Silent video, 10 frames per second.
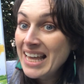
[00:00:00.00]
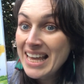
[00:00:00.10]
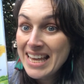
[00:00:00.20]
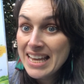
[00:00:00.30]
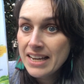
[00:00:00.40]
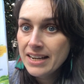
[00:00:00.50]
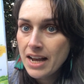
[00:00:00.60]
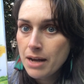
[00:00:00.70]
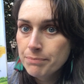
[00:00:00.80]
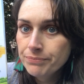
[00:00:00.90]
He had
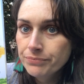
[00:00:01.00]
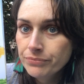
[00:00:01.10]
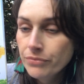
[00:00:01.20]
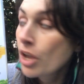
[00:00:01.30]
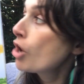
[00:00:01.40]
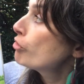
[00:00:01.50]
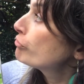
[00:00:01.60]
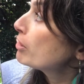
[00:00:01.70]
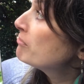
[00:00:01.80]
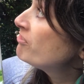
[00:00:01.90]
come
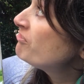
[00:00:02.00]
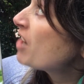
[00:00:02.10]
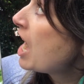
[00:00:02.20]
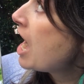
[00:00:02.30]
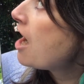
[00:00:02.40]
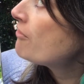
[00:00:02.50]
from far,